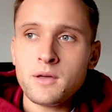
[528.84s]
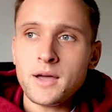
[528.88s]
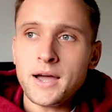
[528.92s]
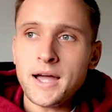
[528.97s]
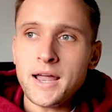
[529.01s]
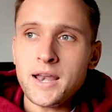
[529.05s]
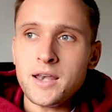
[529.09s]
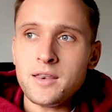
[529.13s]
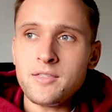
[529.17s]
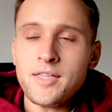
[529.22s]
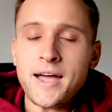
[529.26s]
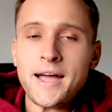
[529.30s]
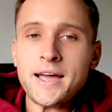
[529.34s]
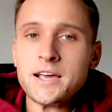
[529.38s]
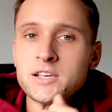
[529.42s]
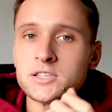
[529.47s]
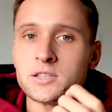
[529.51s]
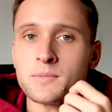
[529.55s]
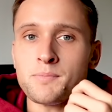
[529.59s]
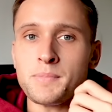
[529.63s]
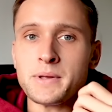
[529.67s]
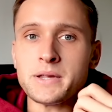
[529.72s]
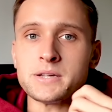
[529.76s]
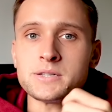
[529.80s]
And that is
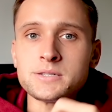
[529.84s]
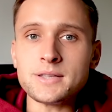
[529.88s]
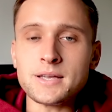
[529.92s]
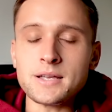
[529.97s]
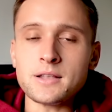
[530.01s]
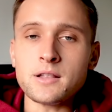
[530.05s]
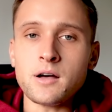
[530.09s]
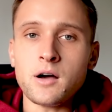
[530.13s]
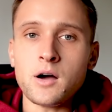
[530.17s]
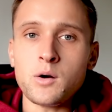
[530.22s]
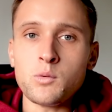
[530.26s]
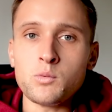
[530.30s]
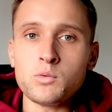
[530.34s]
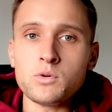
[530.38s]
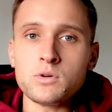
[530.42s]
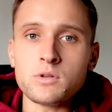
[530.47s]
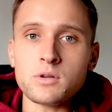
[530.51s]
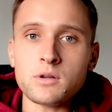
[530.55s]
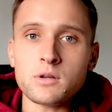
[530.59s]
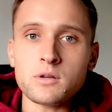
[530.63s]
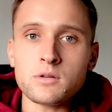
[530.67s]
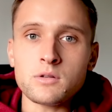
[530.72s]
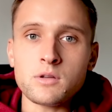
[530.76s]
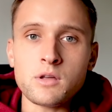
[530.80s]
the biggest thing that I would
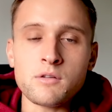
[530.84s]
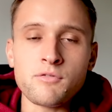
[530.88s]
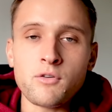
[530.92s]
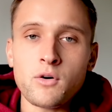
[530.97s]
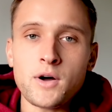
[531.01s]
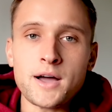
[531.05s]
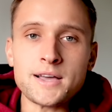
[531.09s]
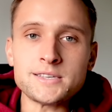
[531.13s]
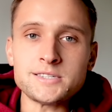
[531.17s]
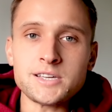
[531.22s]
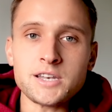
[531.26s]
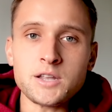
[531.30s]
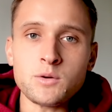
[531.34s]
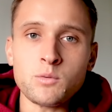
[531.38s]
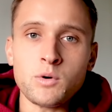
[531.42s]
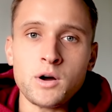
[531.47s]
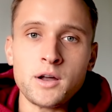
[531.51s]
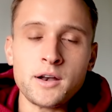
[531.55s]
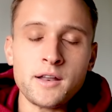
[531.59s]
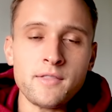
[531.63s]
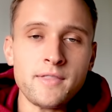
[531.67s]
advise anyone,